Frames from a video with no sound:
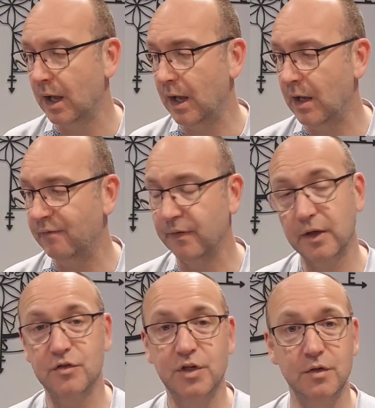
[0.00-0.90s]
For
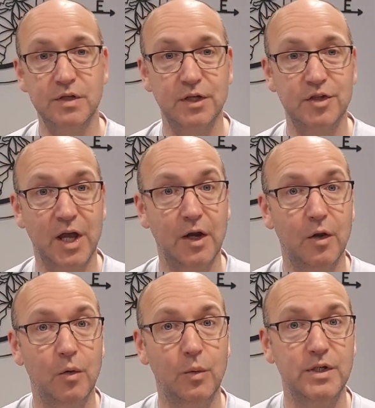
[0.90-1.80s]
those new to the
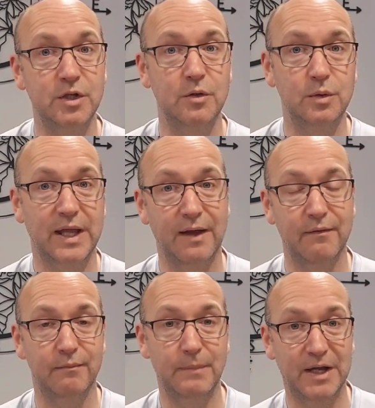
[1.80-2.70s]
channel, we do
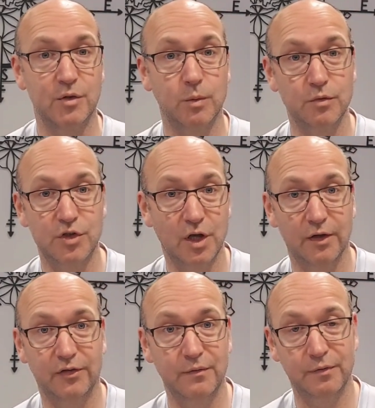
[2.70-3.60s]
get match-worn
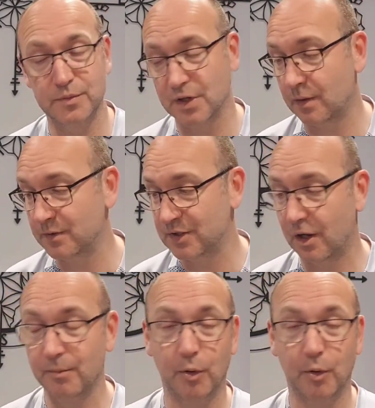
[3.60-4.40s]
shirts in from time to time,